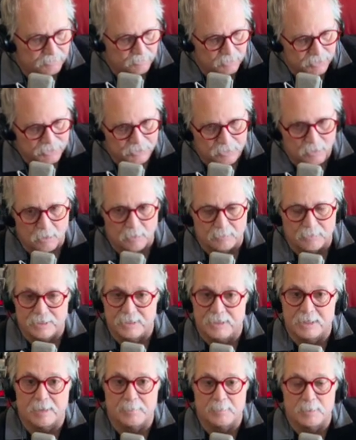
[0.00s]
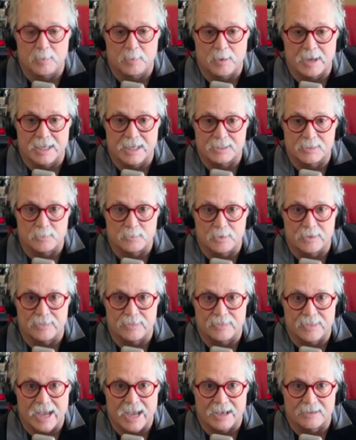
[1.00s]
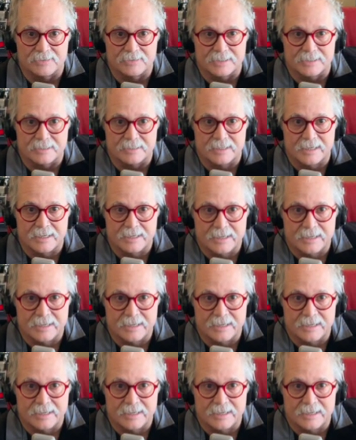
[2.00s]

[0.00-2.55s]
what's called the WS 1000,